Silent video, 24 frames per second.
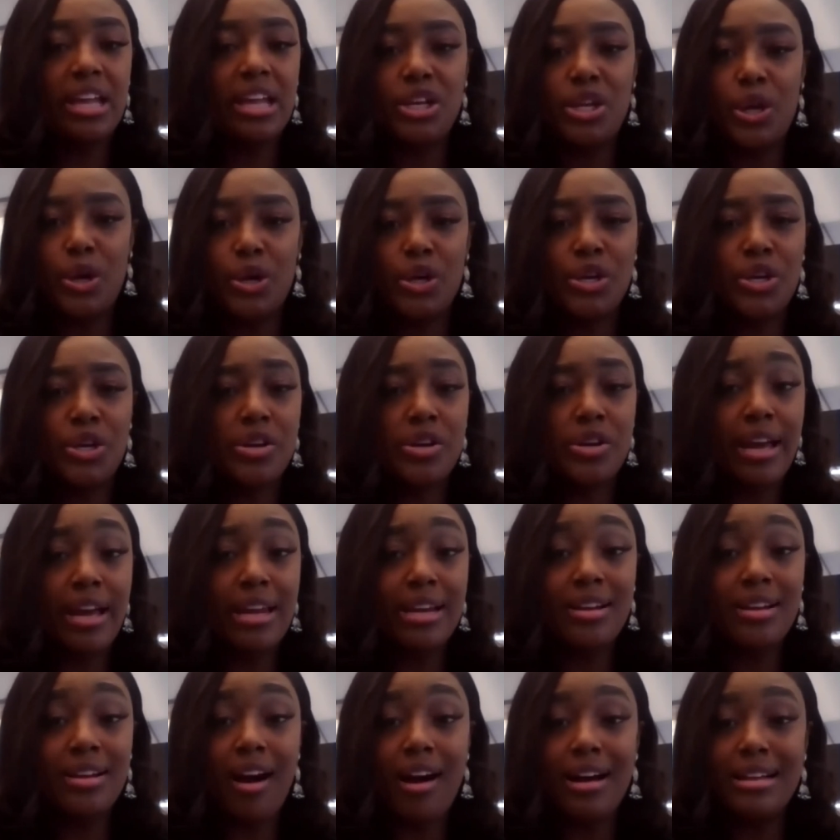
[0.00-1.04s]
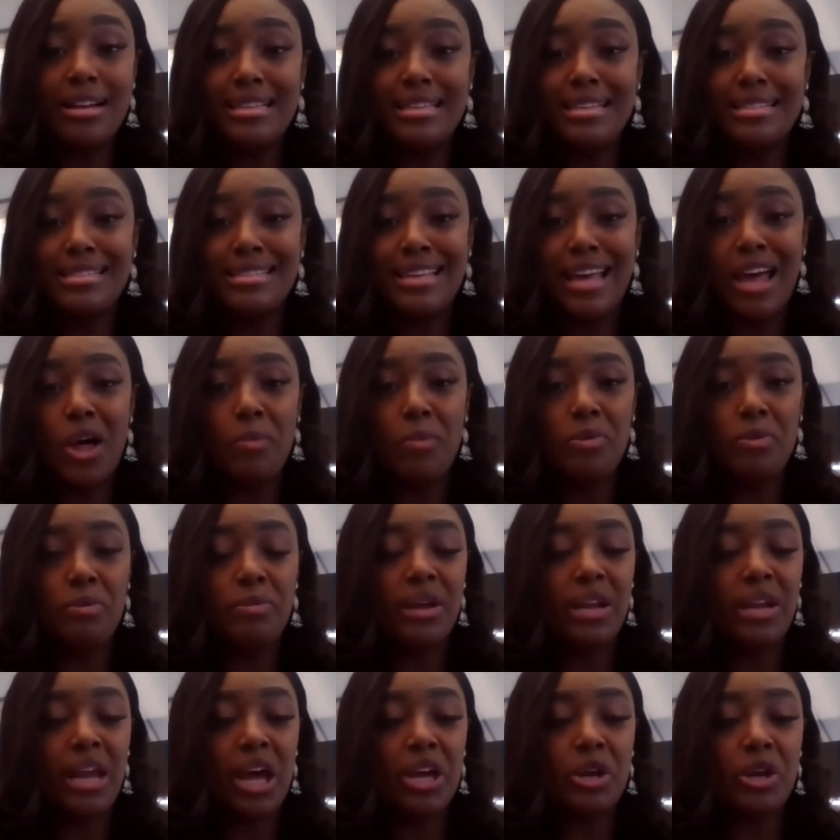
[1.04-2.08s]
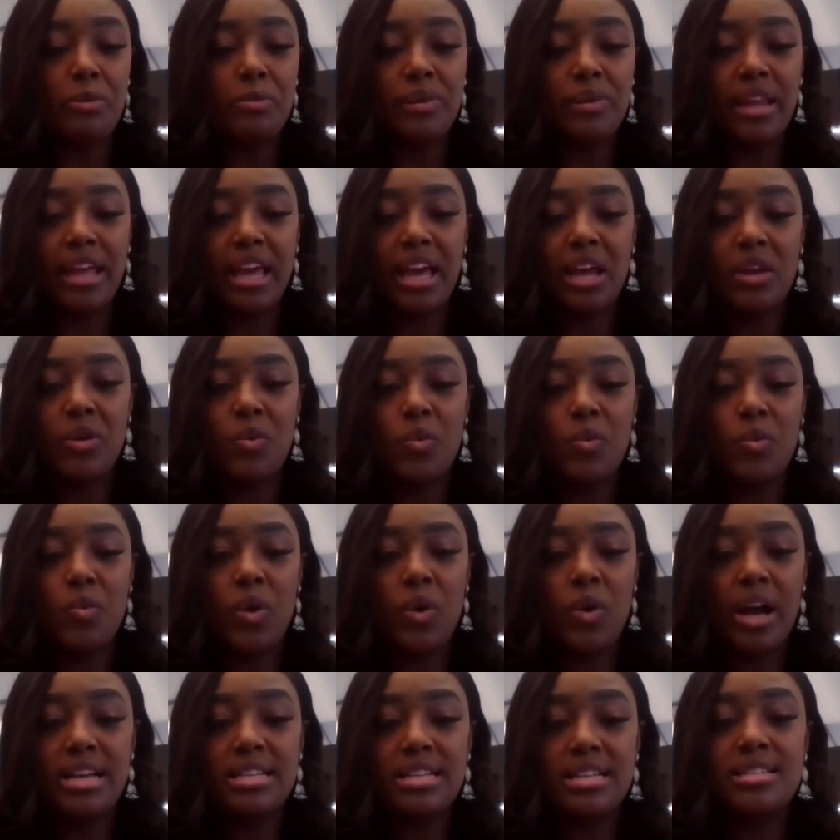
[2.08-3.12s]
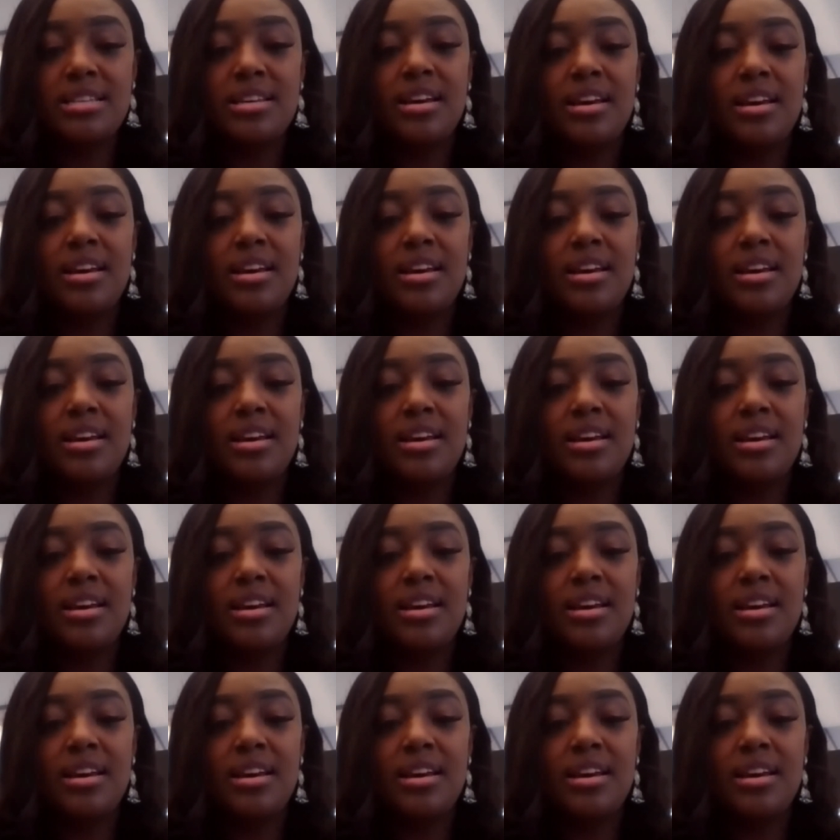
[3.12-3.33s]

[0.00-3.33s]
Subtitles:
curated content to help you build out your plan? What